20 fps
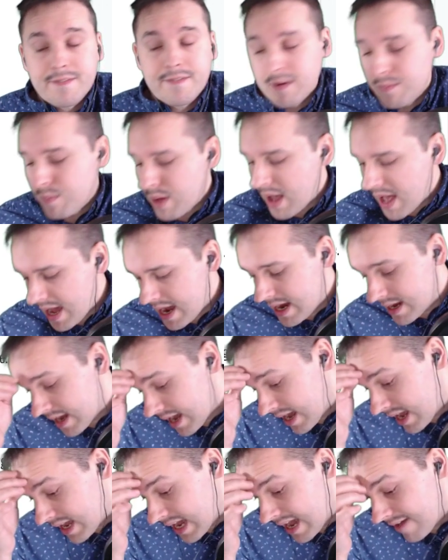For mine,
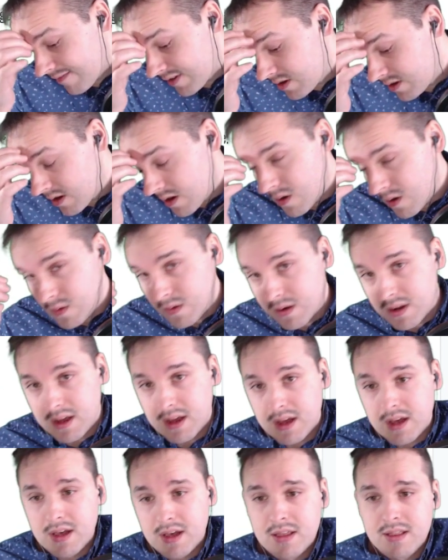I have a note
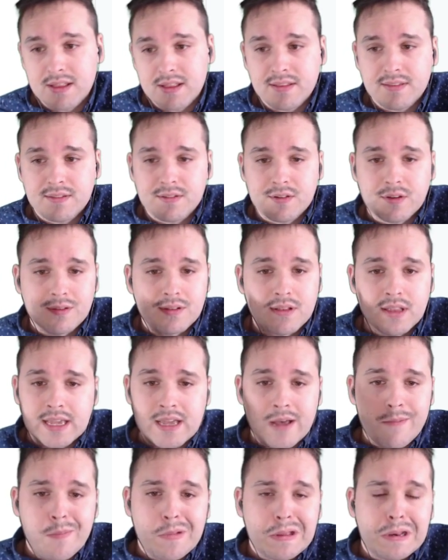that's just like,
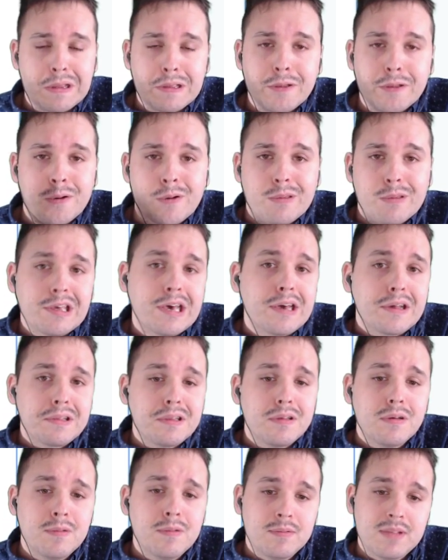I'm going to glue it with hot
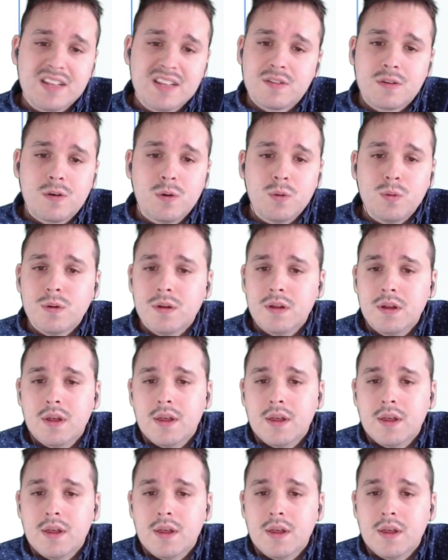glue. That's cool.